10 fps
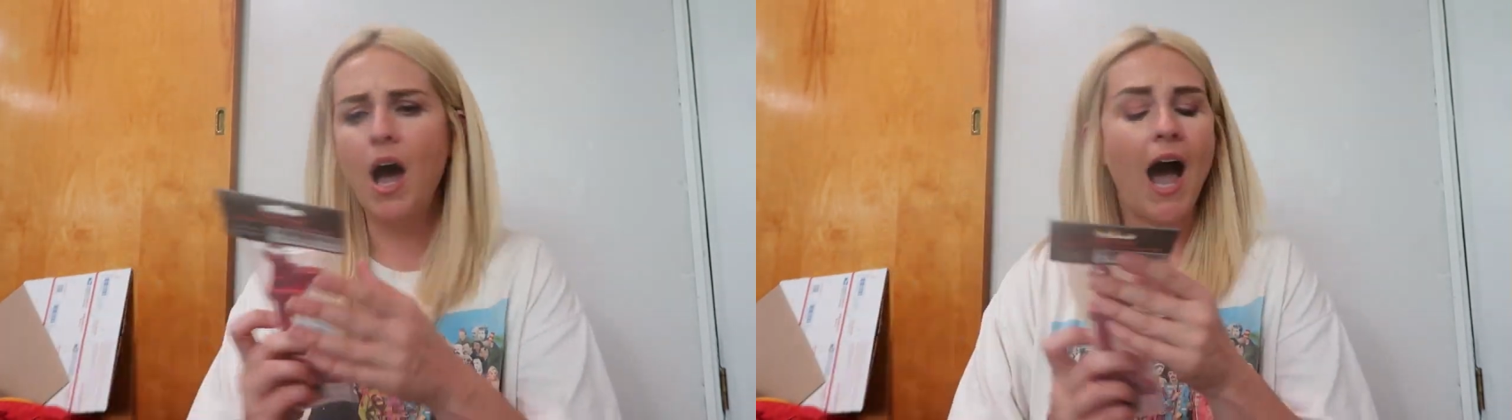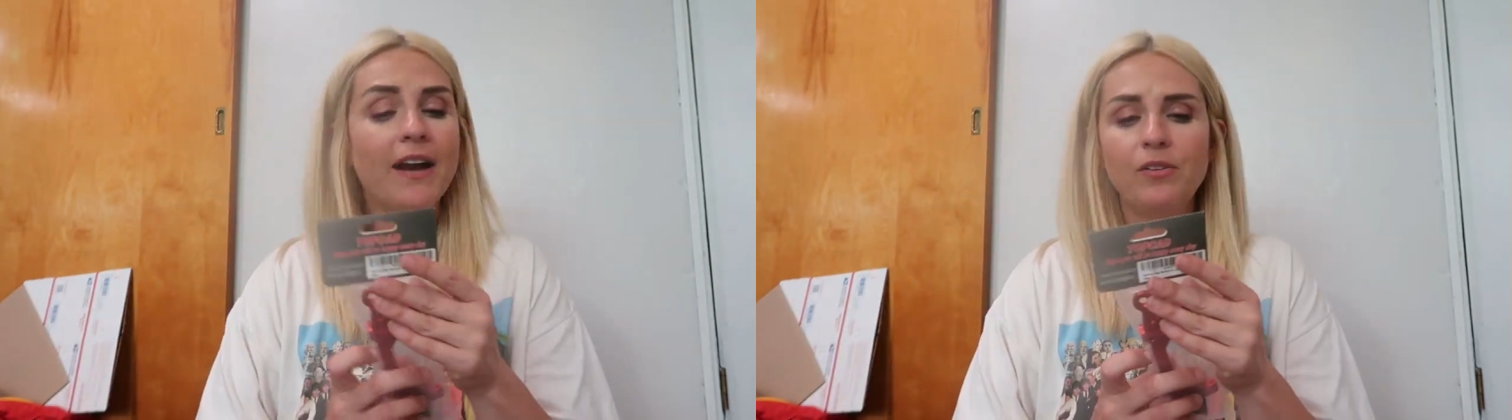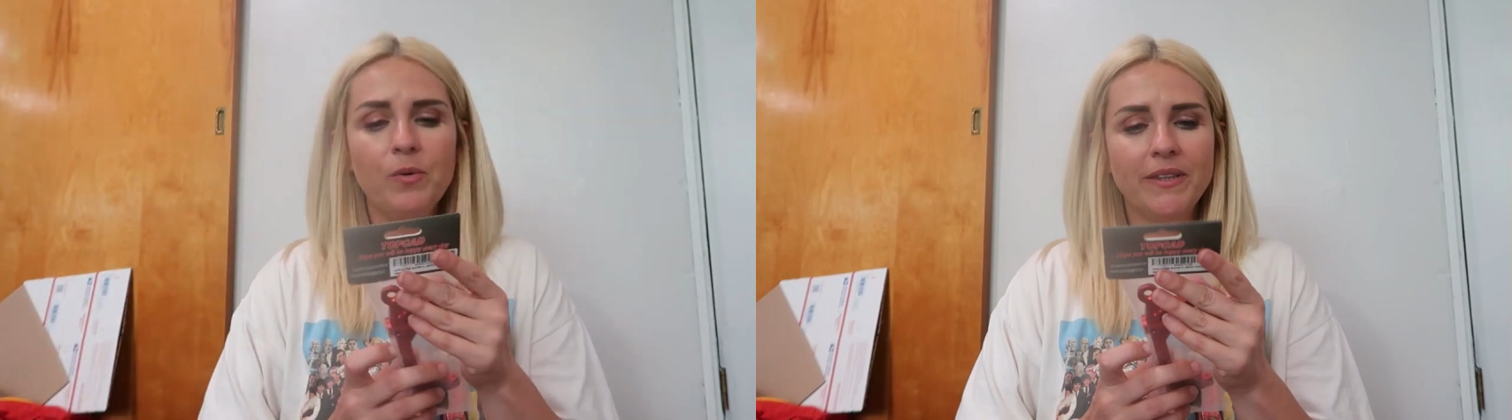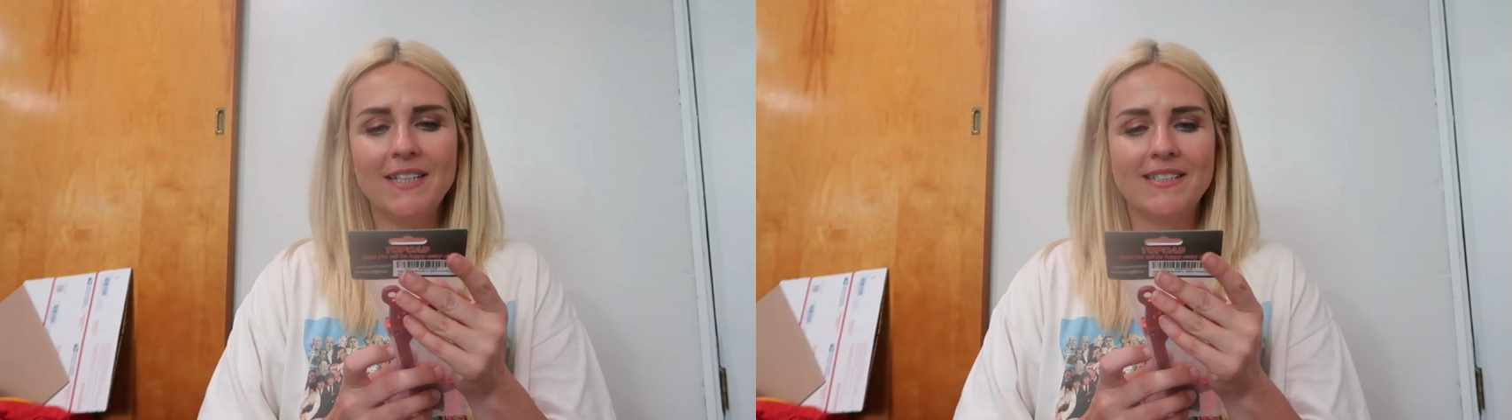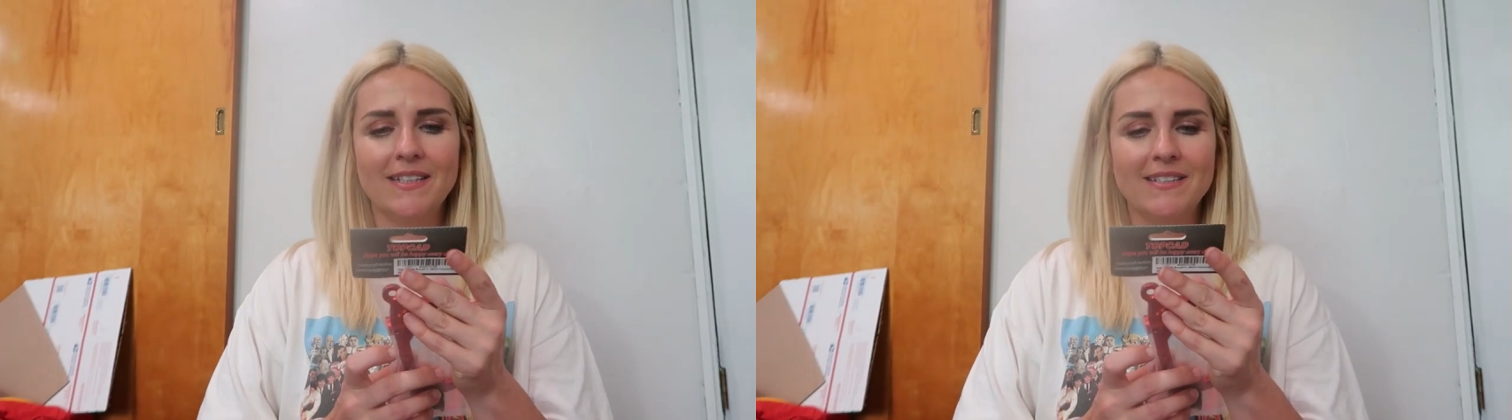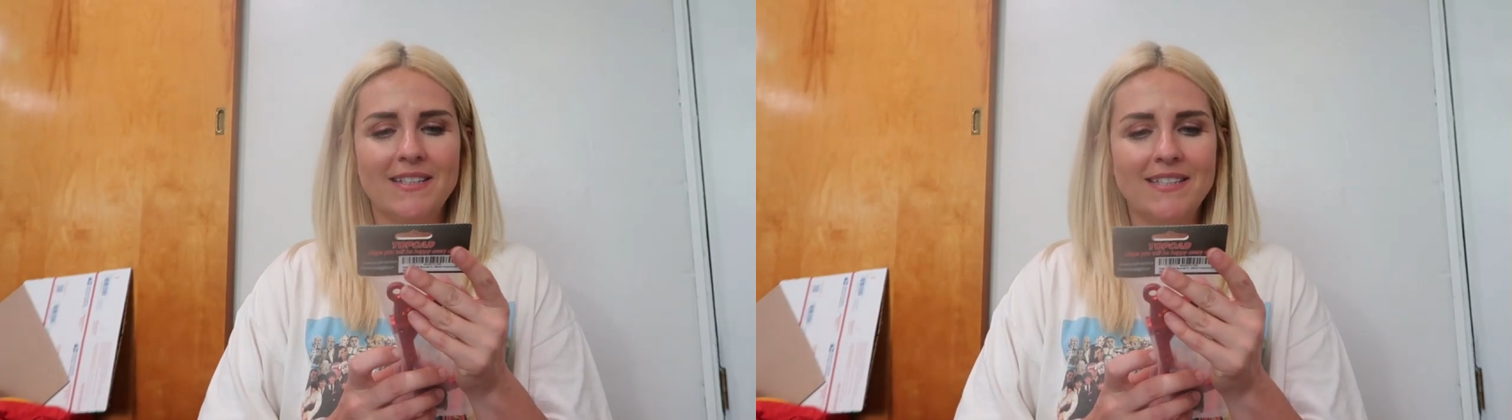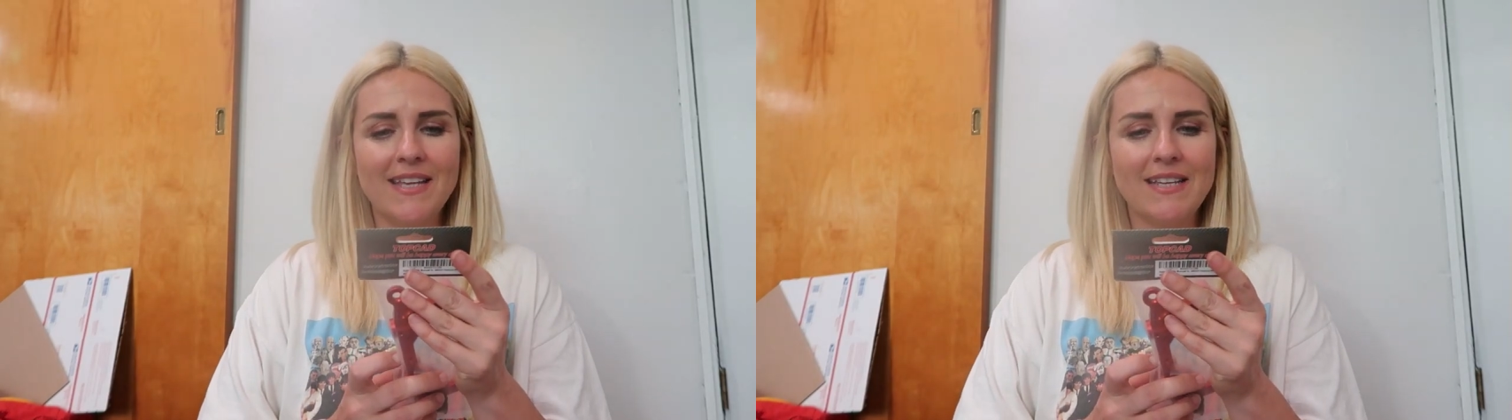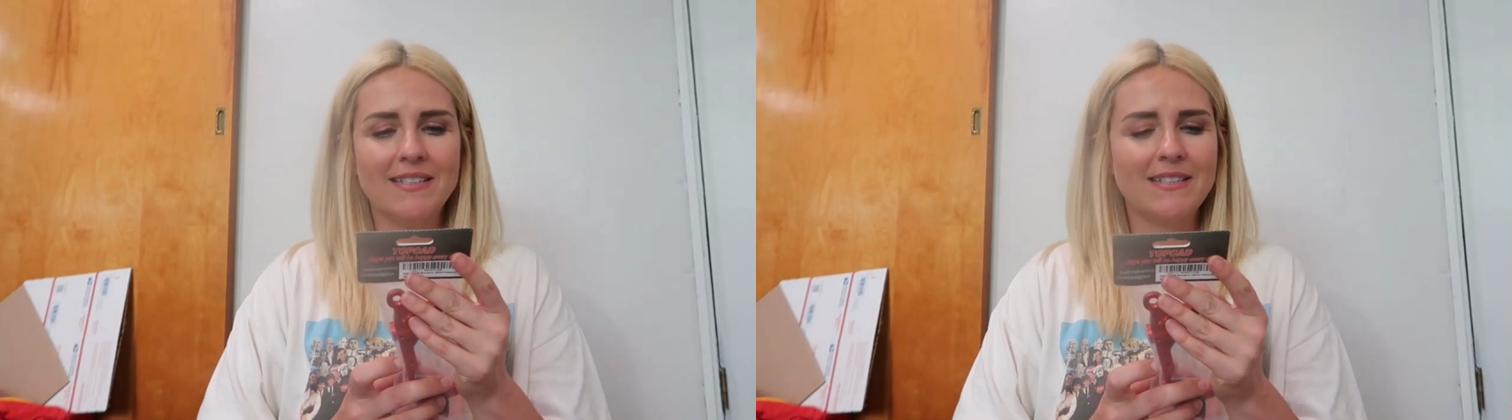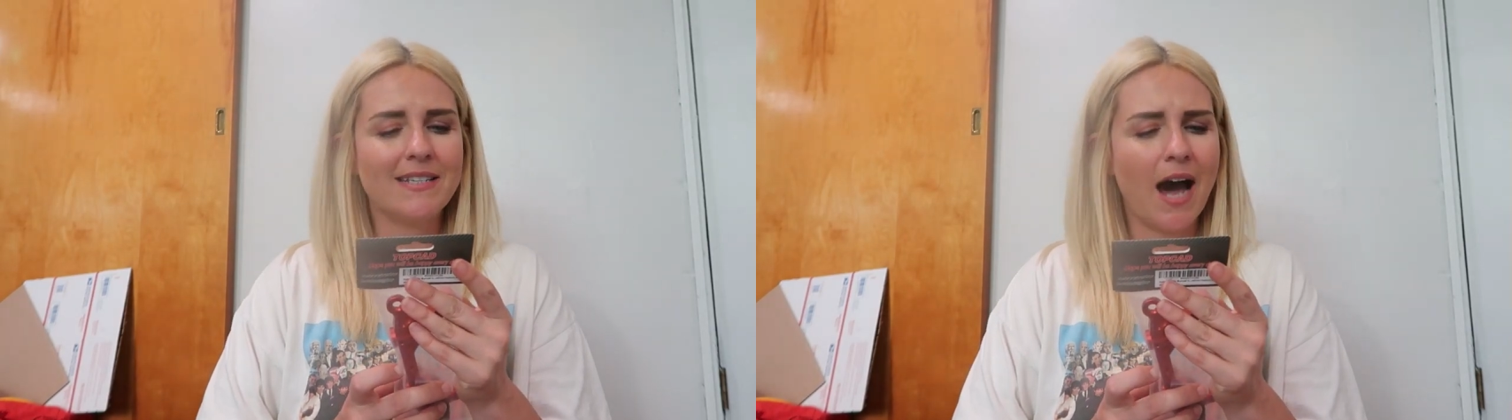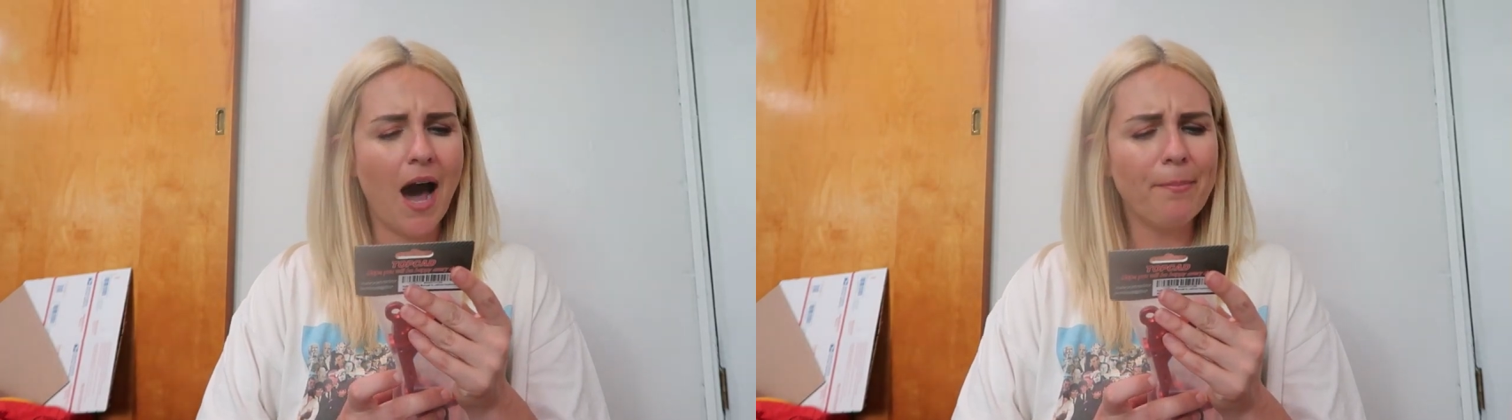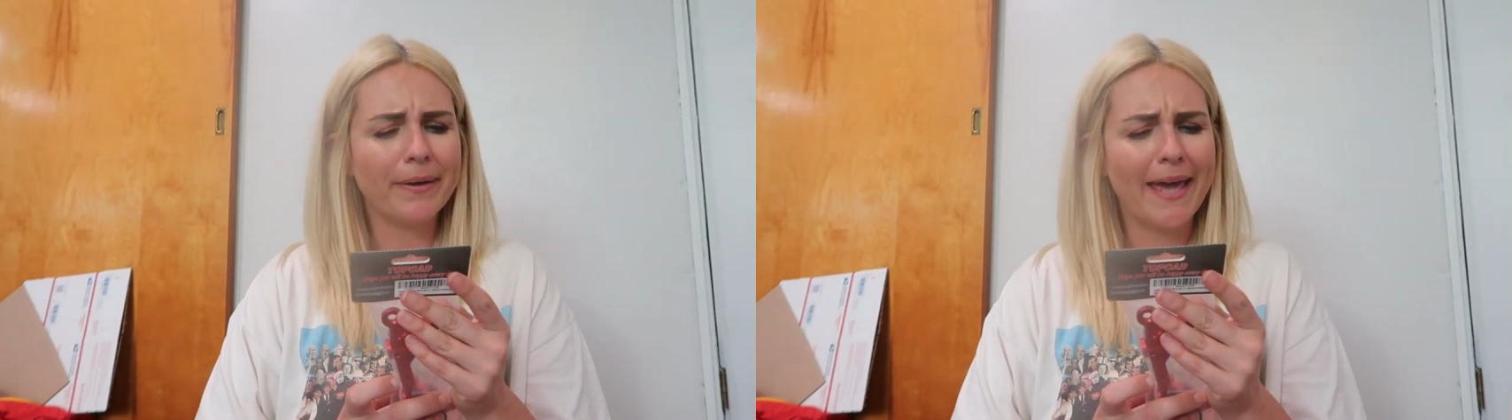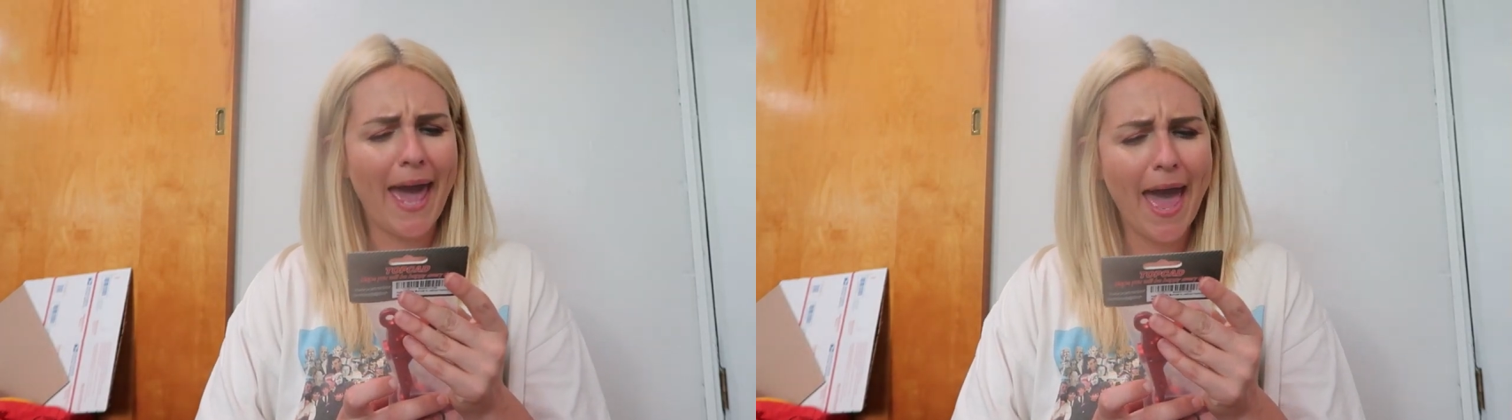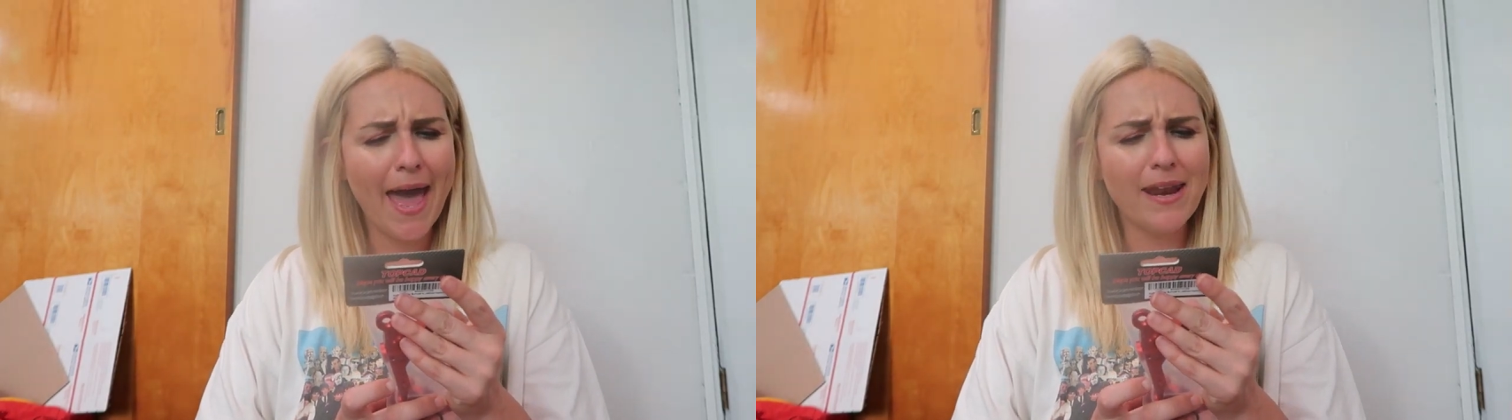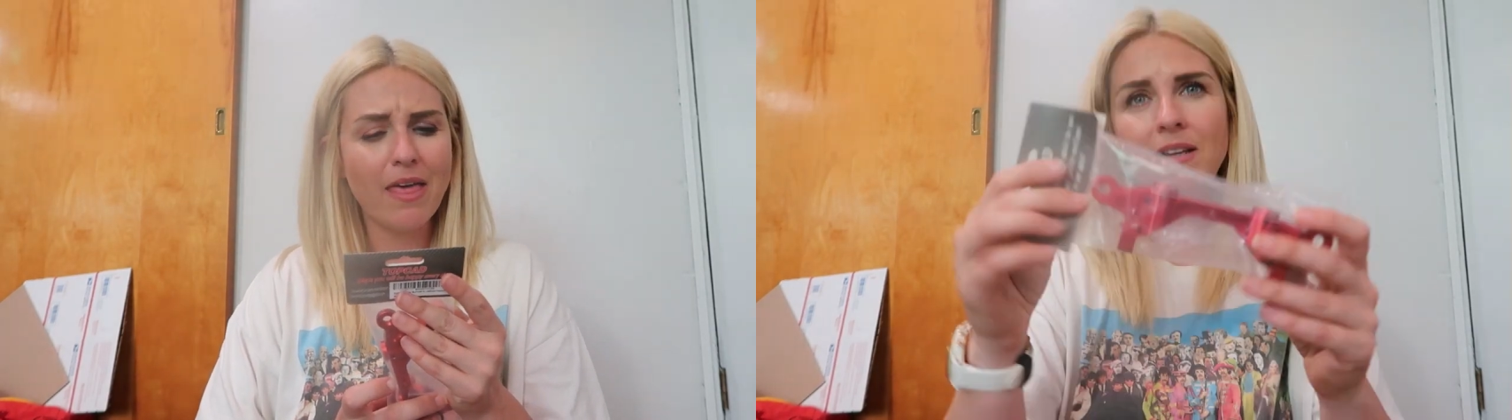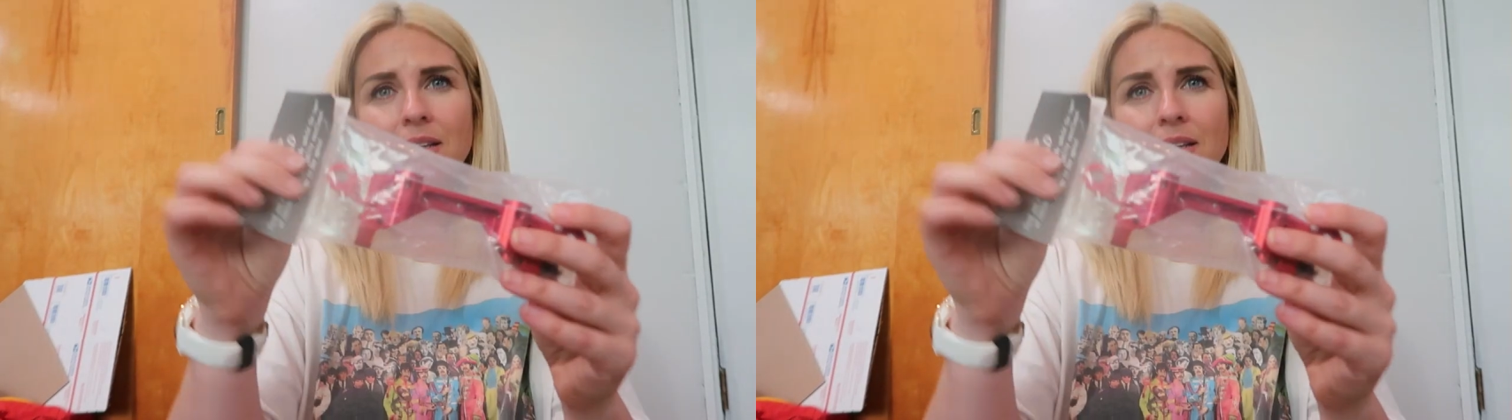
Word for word: I don't know what this is. This says Top Cad.